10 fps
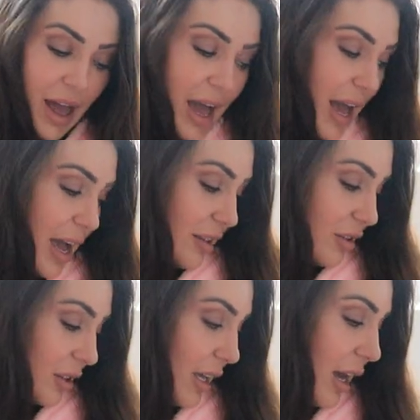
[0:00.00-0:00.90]

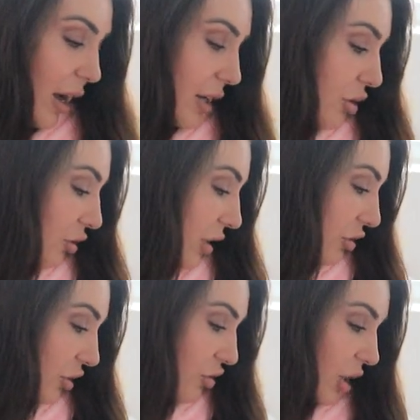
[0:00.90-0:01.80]
And yeah, I usually
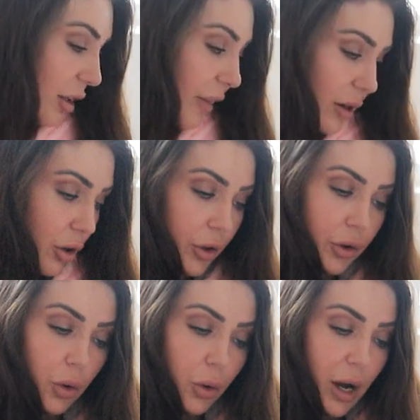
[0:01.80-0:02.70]
just chuck that on,
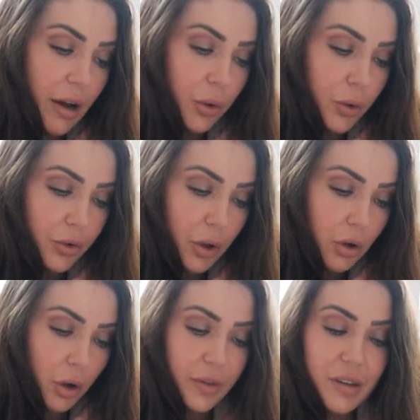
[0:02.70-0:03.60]
or I've also
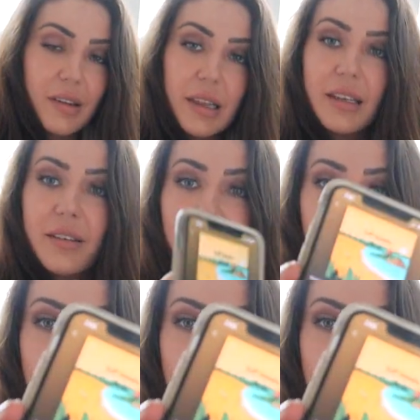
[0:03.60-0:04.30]
got this list